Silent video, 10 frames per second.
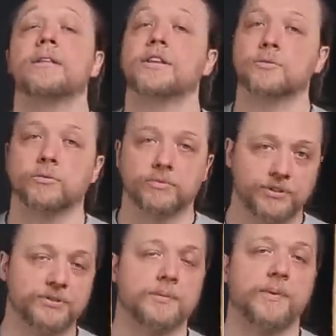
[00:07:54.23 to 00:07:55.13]
This will
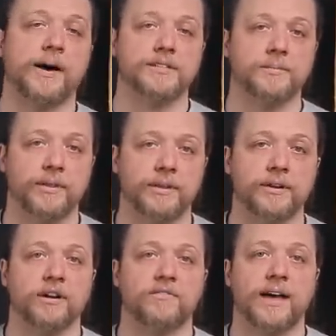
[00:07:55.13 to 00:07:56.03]
reduce the
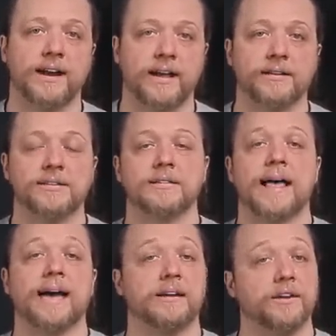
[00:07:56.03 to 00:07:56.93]
possibility of that head
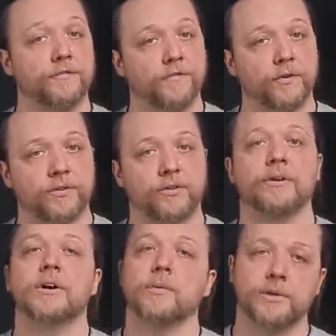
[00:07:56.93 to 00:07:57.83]
slackening further
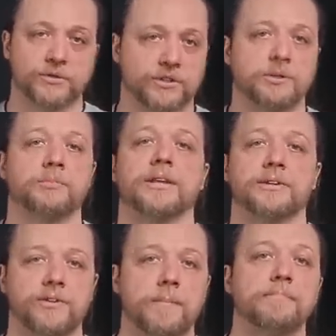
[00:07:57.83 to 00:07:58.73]
when you start to play the
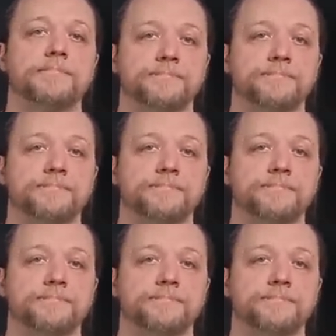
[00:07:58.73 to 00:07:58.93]
drum.